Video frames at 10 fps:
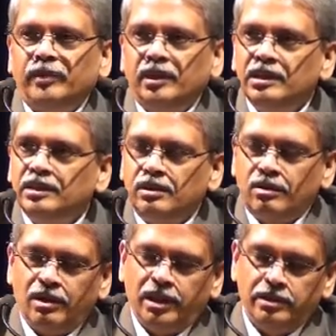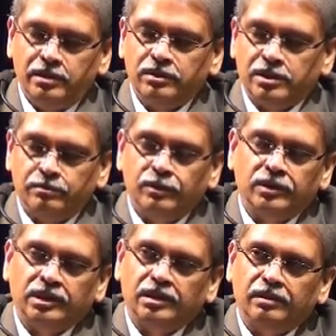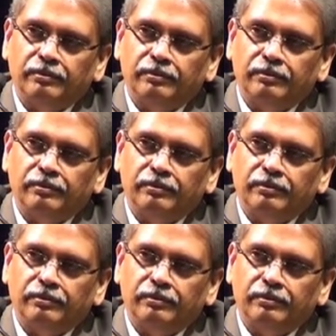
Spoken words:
This is an online tuition portal.